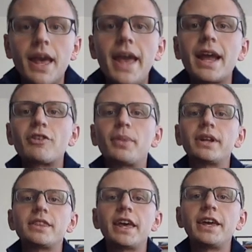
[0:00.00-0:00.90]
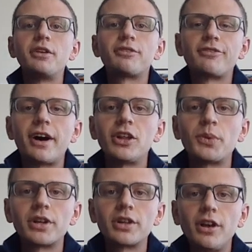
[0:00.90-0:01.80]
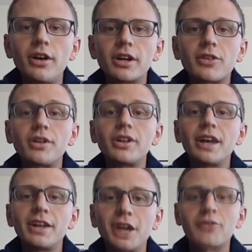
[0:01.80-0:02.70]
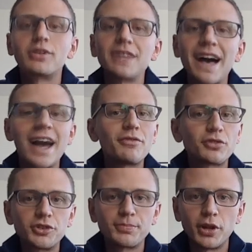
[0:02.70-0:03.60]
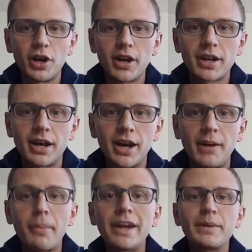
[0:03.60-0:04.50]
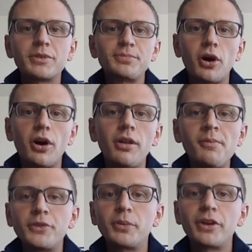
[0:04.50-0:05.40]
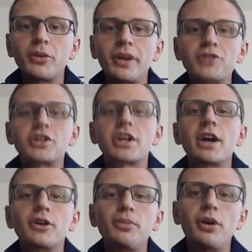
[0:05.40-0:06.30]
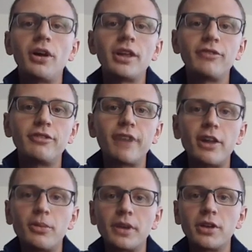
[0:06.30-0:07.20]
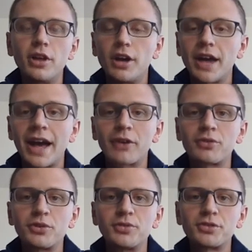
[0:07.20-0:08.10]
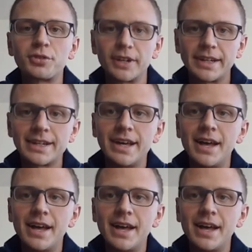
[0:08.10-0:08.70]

Hey everybody, thank you for following along another live cruise blog. My name is Paul. You may know me as Chicago Paul if you follow me along on Cruise Critic.